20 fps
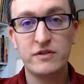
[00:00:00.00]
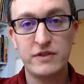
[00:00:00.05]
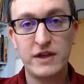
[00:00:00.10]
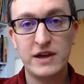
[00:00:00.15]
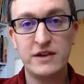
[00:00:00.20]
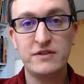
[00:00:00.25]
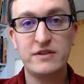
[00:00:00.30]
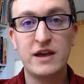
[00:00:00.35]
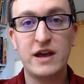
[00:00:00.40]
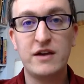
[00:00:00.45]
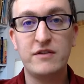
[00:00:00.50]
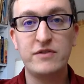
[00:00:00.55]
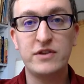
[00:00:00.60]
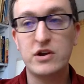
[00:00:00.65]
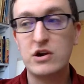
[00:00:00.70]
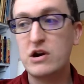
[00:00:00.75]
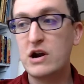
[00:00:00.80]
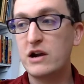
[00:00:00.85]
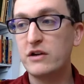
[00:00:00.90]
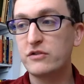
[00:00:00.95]
they say, of
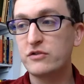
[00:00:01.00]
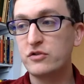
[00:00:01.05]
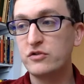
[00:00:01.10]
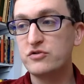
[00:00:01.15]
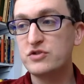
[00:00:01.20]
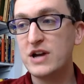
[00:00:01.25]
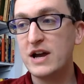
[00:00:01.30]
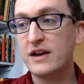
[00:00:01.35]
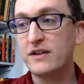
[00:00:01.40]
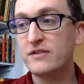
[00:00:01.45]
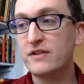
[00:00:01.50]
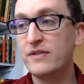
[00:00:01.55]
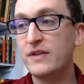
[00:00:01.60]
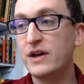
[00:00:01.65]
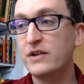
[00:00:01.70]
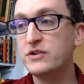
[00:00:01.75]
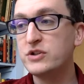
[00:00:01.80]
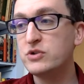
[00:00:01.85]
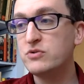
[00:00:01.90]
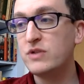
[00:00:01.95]
0 hours contracts, and
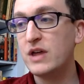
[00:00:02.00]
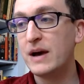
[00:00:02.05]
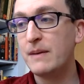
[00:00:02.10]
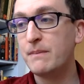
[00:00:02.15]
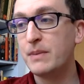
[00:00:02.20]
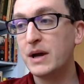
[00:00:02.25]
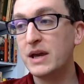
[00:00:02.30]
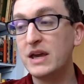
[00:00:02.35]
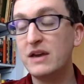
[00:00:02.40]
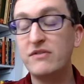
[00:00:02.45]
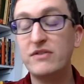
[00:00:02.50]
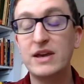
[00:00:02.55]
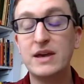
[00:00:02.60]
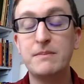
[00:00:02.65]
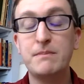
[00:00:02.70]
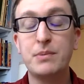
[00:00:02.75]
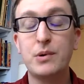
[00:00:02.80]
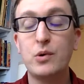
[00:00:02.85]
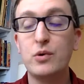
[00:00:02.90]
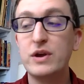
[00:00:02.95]
they'll do that by giving
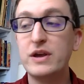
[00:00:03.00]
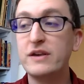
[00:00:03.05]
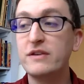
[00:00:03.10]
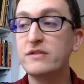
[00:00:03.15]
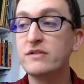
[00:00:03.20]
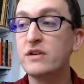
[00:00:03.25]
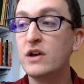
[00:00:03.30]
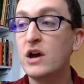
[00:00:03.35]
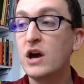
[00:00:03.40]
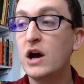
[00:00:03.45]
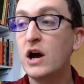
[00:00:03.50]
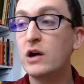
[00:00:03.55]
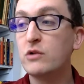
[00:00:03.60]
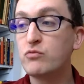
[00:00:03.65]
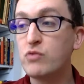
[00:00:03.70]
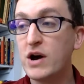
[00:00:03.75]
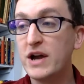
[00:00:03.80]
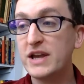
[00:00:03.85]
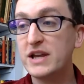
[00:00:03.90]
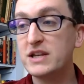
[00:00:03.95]
employees a
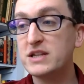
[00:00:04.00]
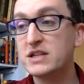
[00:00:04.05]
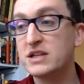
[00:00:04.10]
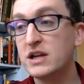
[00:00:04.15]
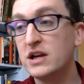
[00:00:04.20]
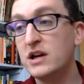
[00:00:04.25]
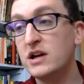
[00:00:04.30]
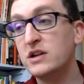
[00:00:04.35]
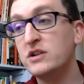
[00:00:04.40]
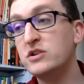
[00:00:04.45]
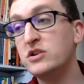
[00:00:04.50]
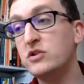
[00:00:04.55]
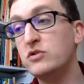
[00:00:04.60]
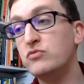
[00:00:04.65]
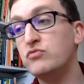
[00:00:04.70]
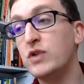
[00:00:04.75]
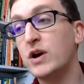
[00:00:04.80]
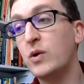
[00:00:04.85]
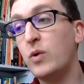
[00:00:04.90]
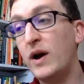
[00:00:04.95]
right to
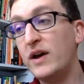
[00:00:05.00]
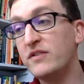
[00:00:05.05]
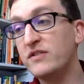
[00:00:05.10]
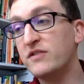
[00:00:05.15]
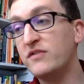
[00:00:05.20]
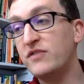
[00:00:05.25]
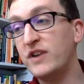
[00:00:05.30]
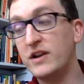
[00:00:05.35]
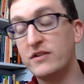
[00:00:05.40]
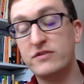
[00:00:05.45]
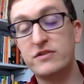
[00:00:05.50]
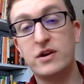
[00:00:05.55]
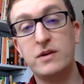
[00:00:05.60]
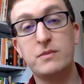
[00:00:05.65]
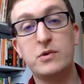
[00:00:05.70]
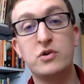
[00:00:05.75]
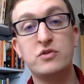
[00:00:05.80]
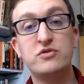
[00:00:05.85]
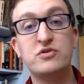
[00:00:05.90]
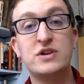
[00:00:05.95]
request a fixed term
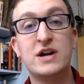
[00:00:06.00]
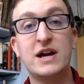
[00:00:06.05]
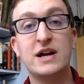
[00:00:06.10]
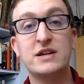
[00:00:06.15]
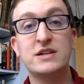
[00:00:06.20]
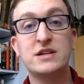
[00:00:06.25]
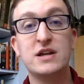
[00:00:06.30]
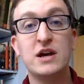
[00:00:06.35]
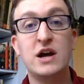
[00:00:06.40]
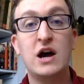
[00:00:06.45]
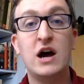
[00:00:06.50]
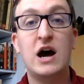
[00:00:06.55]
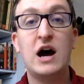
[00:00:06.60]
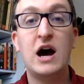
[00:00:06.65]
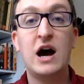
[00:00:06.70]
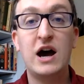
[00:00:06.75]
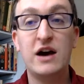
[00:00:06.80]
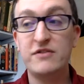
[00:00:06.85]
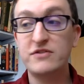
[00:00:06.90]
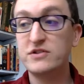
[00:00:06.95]
contract
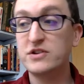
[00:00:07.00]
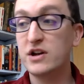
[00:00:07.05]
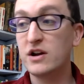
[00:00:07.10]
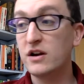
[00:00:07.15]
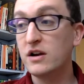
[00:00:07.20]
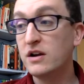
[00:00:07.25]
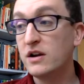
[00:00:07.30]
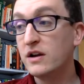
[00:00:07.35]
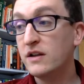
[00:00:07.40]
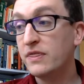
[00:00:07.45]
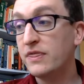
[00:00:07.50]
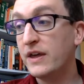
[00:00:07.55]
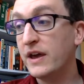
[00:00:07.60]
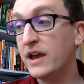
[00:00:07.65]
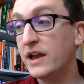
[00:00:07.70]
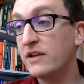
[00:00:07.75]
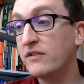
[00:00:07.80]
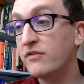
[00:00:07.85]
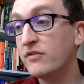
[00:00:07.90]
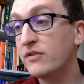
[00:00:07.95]
after
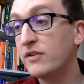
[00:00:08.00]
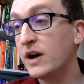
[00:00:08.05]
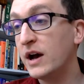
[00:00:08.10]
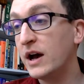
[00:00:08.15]
they've